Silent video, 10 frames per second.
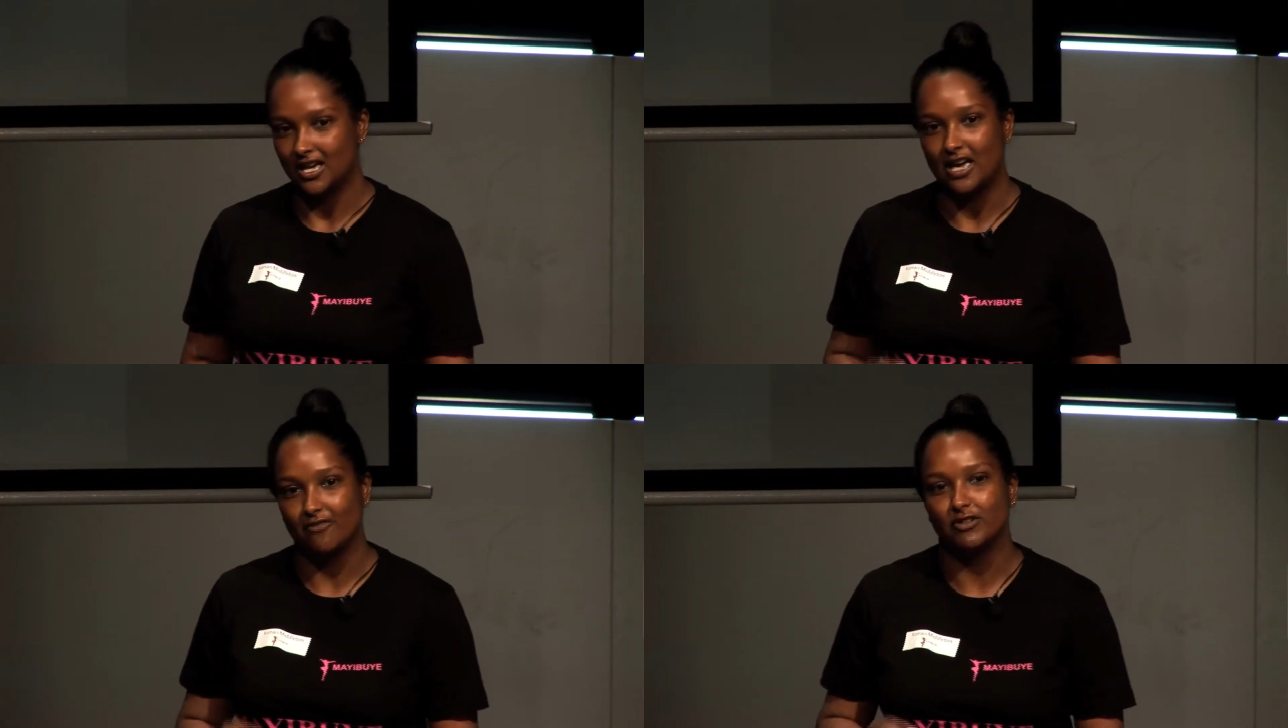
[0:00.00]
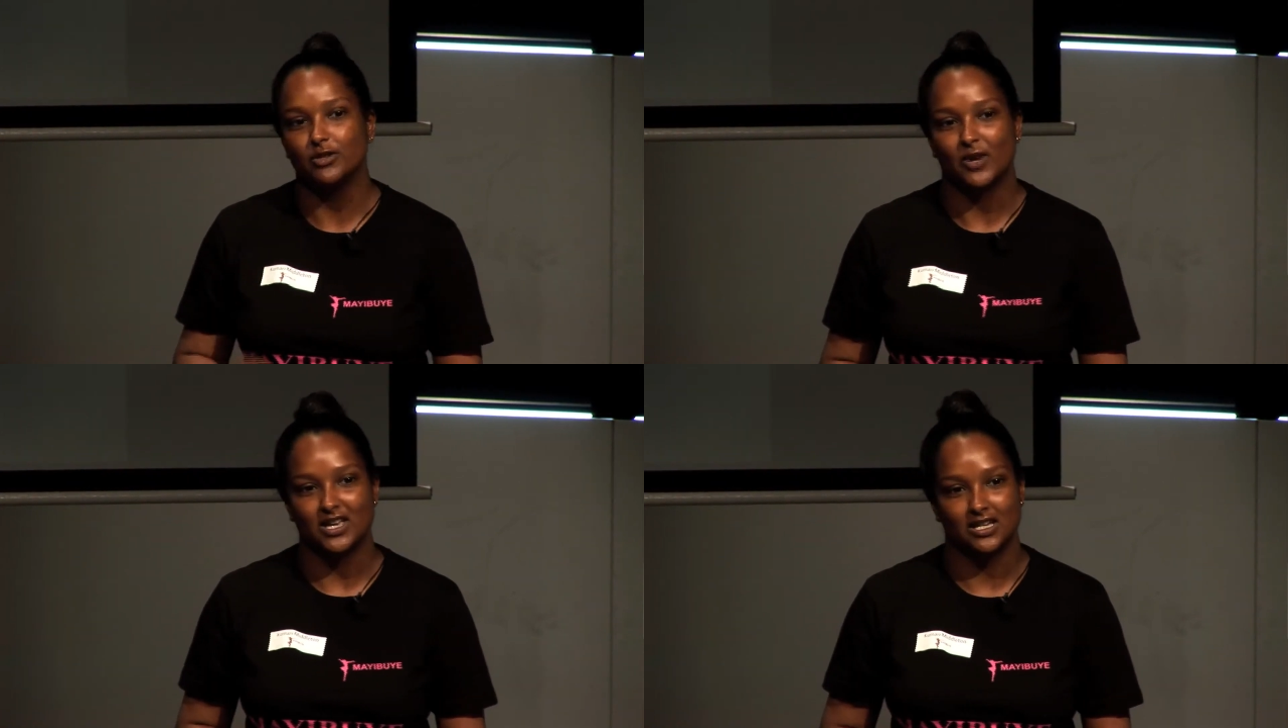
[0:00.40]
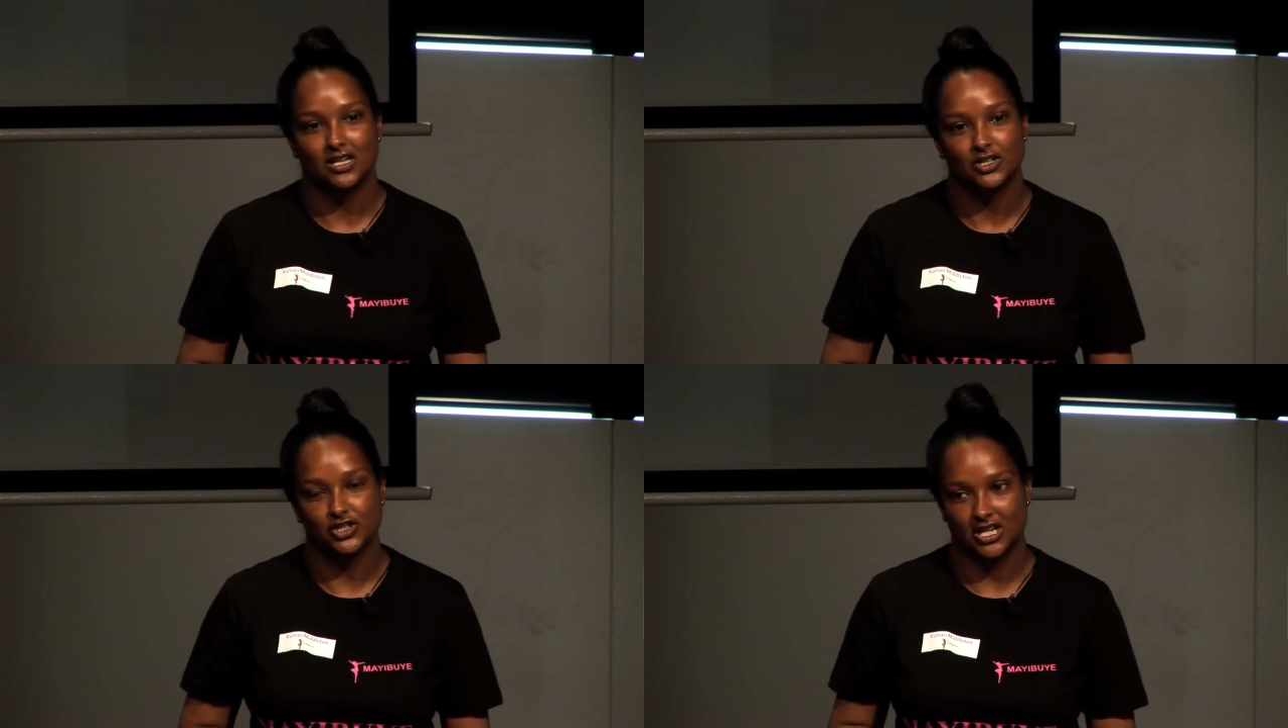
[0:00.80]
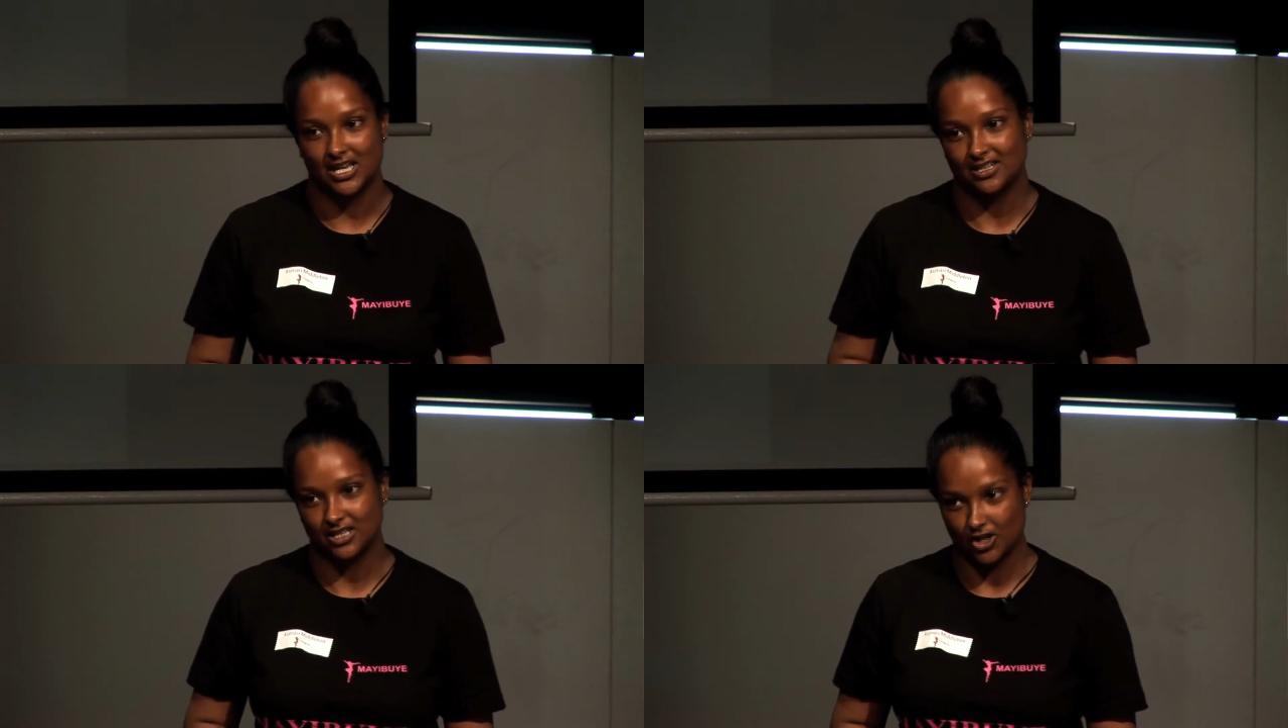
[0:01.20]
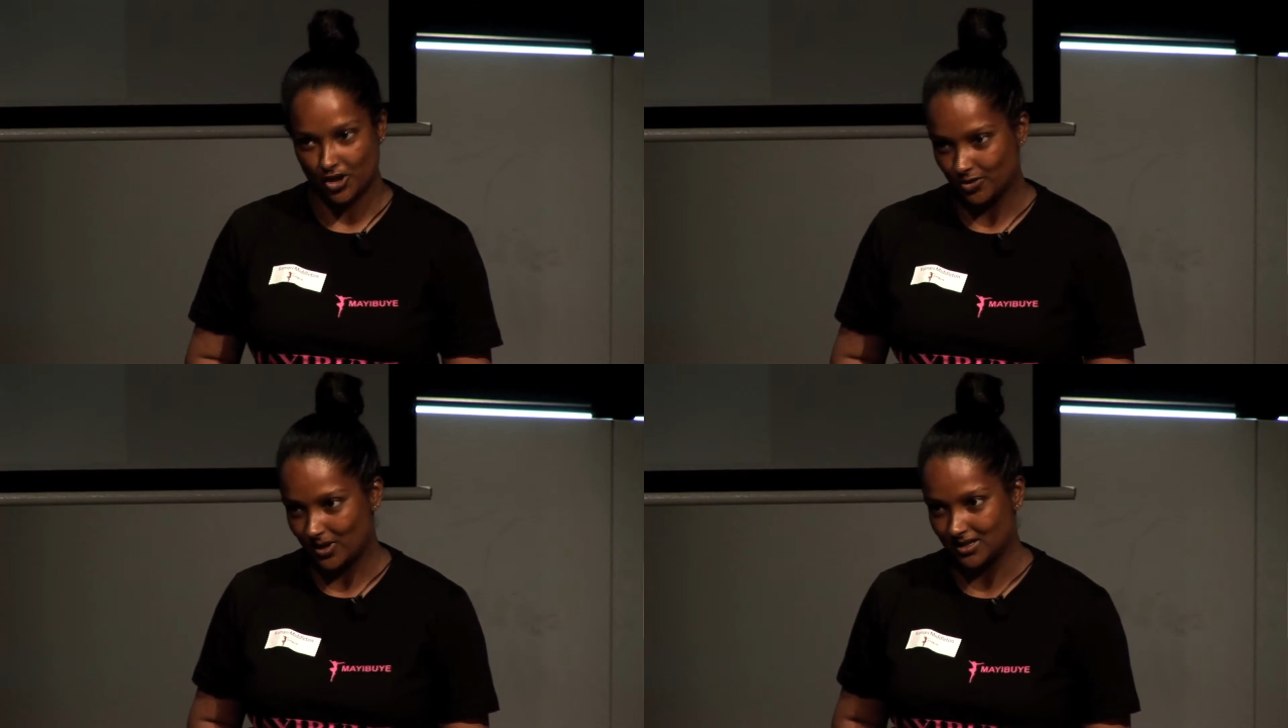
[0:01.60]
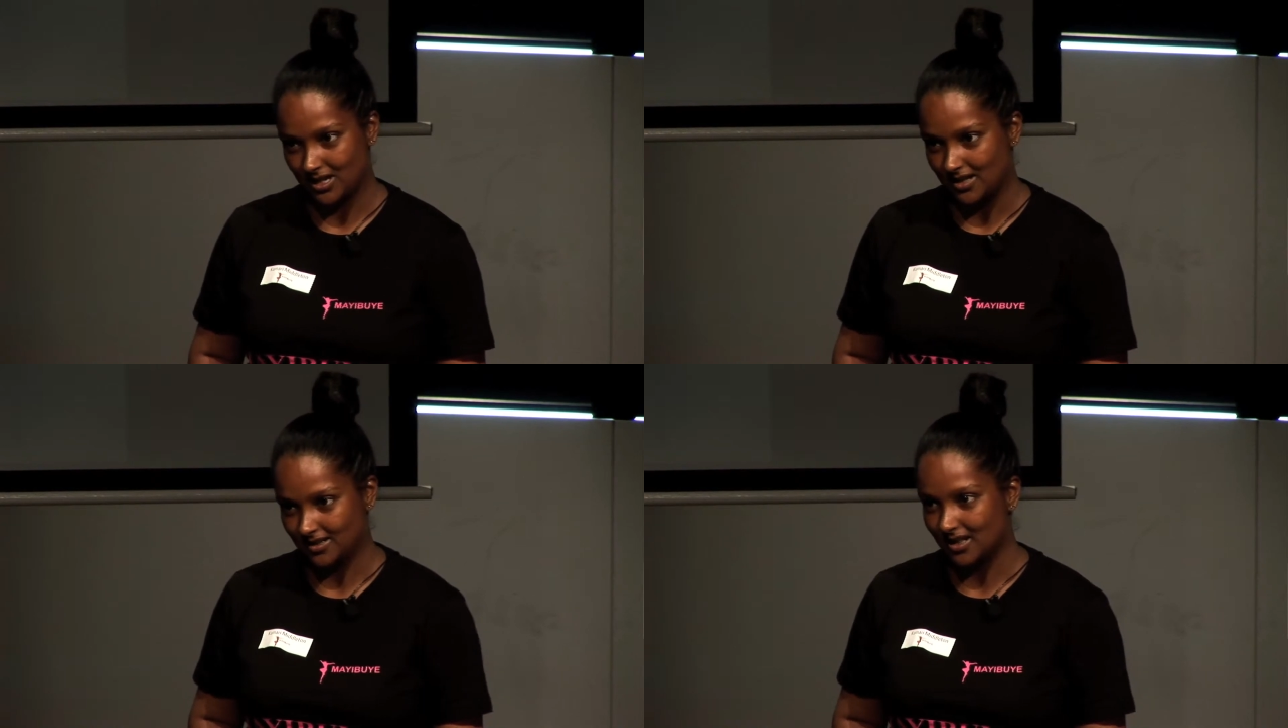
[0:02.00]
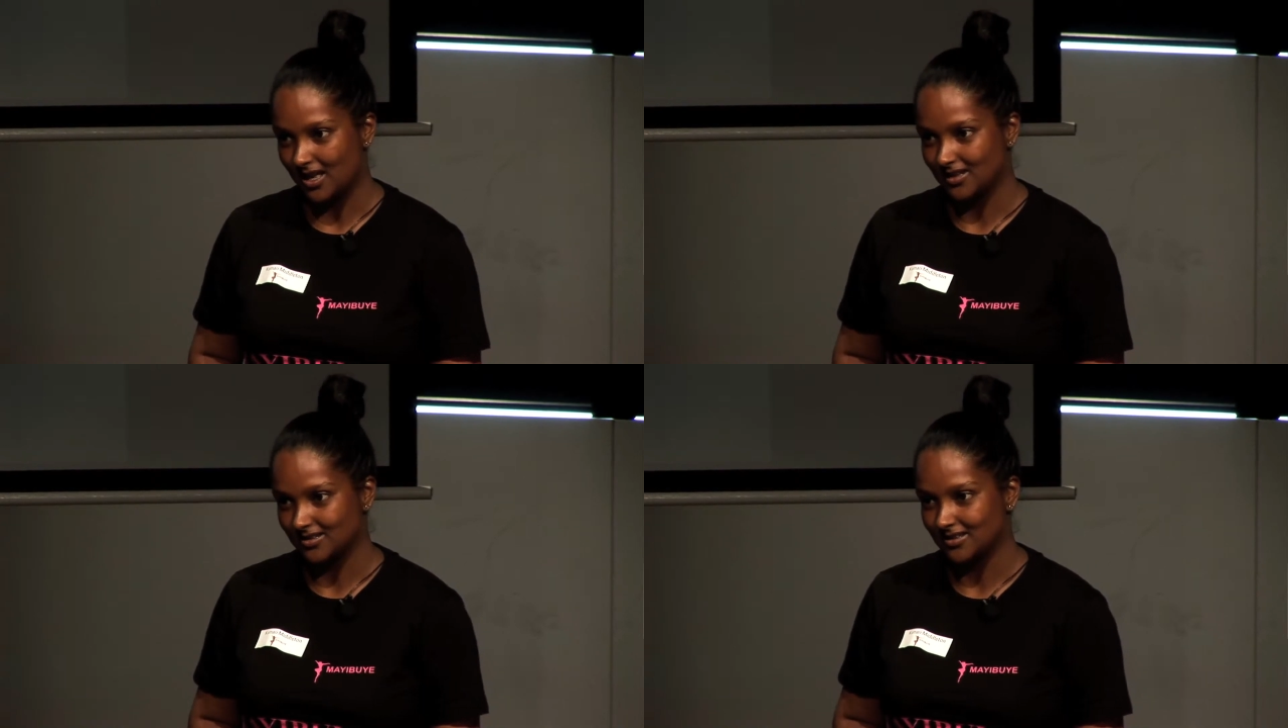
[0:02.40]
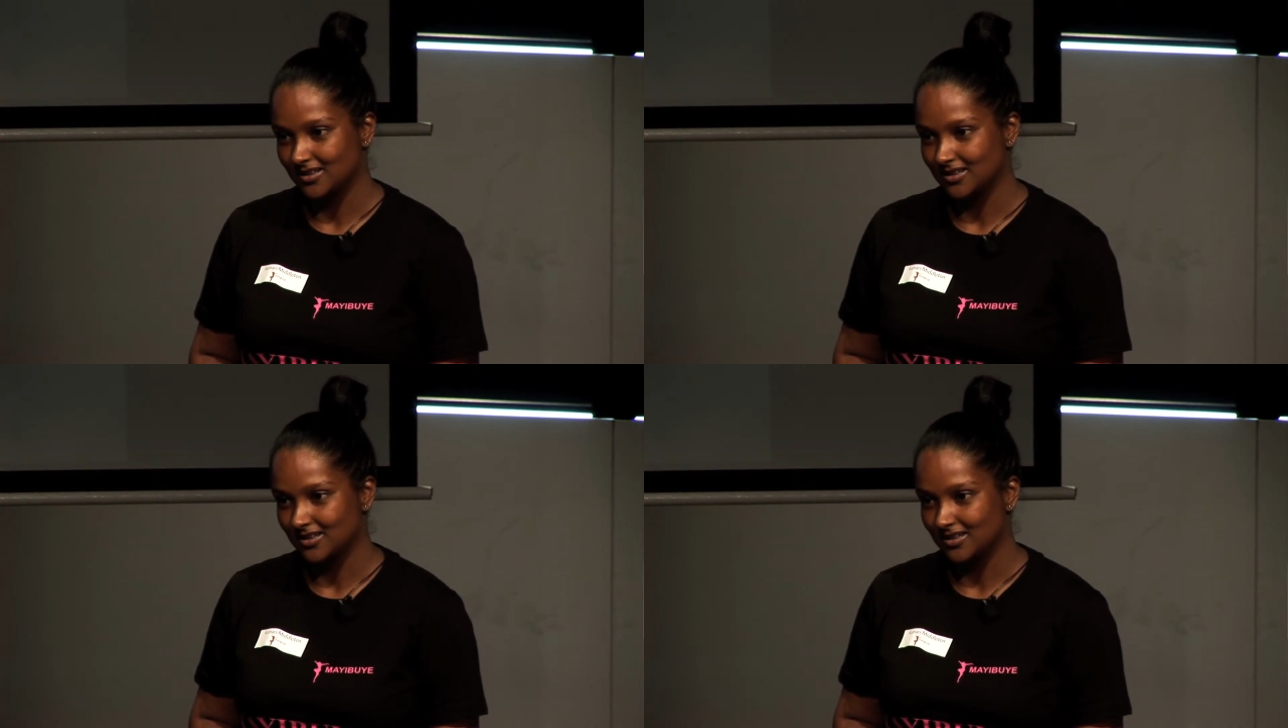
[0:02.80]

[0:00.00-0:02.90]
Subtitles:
Every week she gets to go to our dance class.